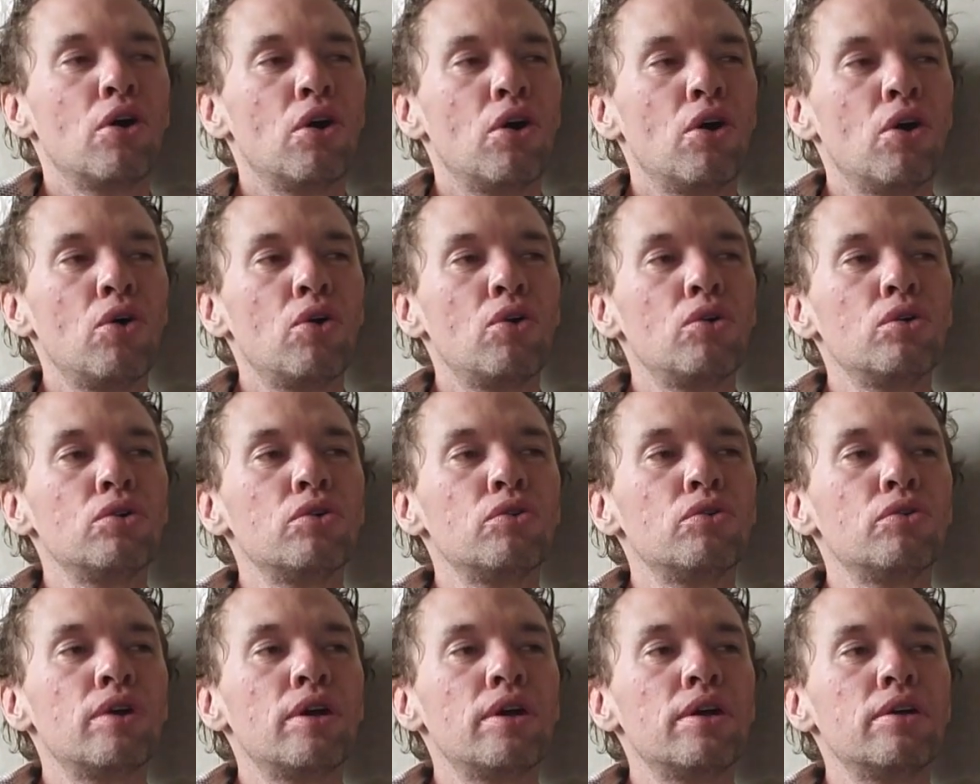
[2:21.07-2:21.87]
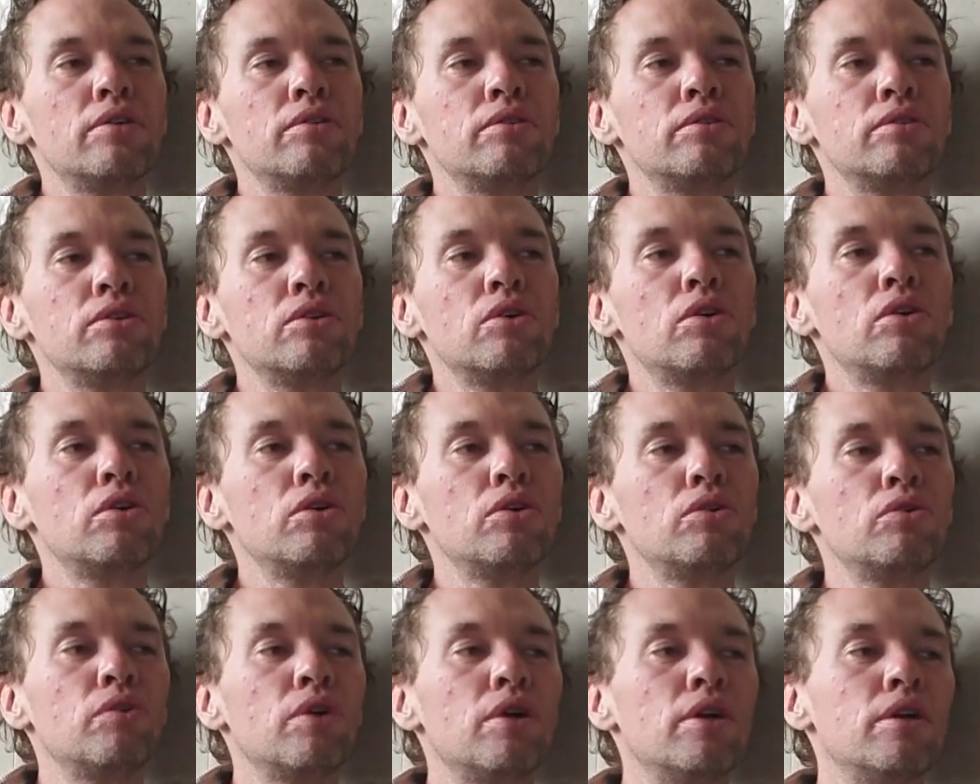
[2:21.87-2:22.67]
all around,
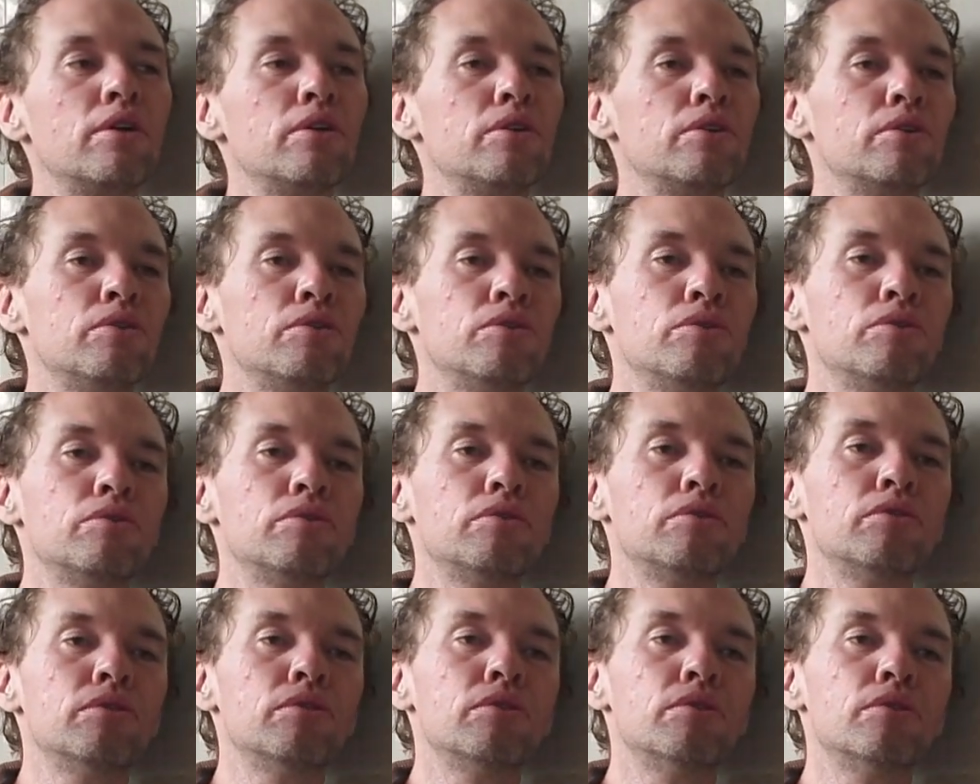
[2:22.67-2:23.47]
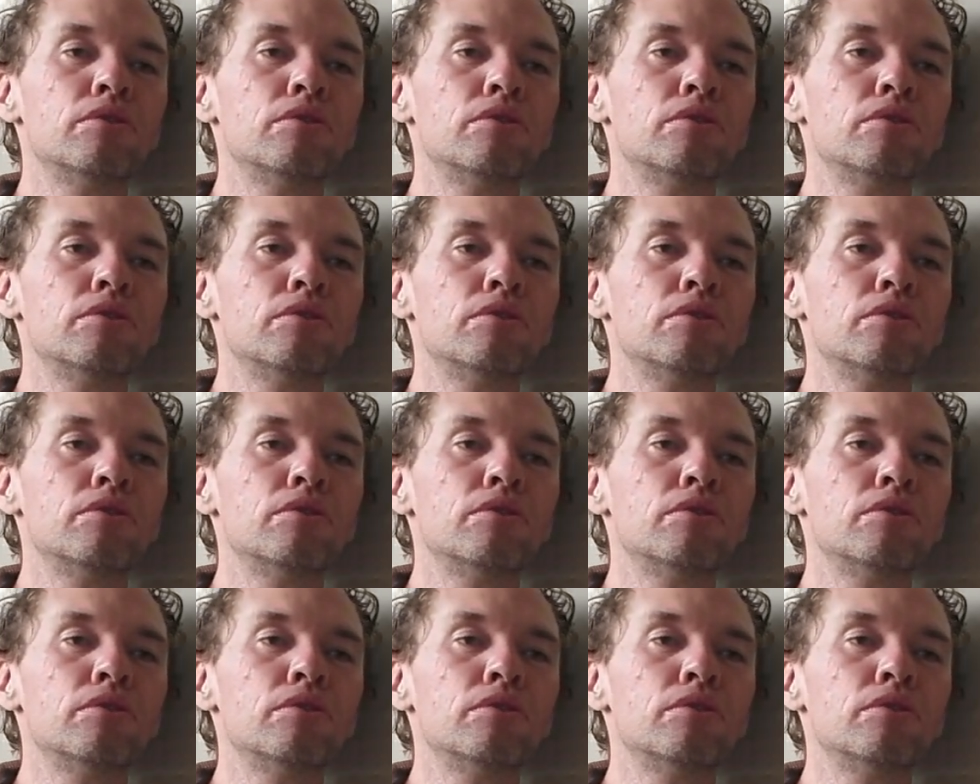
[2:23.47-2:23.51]
all around.